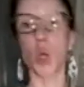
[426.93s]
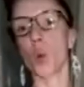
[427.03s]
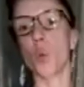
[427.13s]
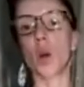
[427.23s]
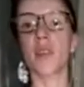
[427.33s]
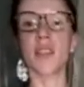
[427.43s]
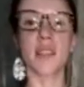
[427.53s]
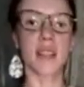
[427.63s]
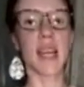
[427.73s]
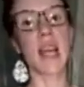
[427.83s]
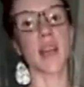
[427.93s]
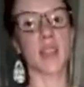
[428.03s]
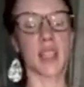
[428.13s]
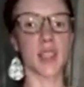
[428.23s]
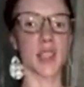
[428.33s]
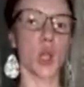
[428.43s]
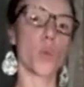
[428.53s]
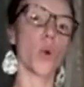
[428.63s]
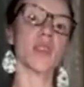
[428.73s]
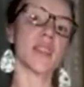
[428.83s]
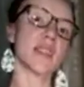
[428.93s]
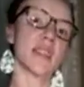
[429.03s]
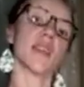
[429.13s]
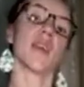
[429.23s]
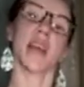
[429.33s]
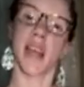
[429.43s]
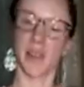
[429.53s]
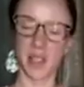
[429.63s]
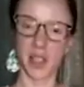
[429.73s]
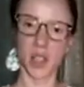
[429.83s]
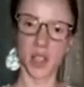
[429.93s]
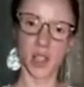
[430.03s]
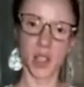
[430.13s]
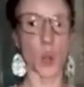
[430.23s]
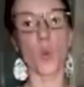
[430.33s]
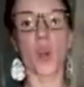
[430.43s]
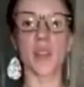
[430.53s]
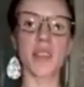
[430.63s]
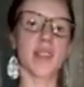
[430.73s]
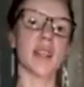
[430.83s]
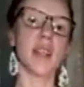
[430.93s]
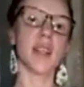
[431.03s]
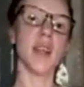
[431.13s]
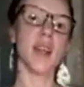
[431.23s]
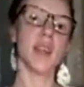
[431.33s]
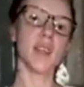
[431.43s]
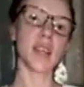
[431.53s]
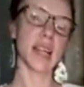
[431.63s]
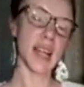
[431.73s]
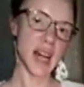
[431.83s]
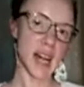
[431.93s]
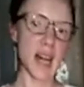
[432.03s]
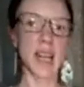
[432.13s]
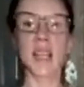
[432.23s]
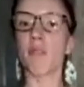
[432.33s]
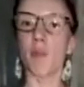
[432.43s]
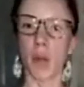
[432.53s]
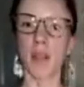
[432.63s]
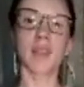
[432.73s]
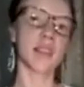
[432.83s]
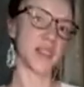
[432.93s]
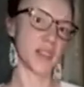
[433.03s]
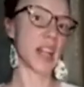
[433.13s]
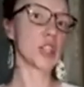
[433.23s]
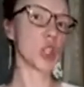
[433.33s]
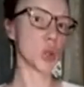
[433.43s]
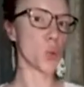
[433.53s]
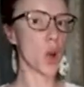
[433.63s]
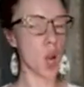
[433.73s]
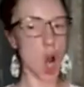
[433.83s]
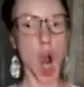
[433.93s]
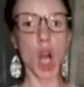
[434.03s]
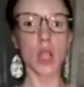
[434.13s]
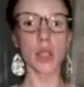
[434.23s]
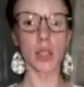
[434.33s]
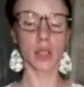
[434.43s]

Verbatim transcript: Your worth is inherent. Your worth is in your character. Your worth is in the kind of person that you are.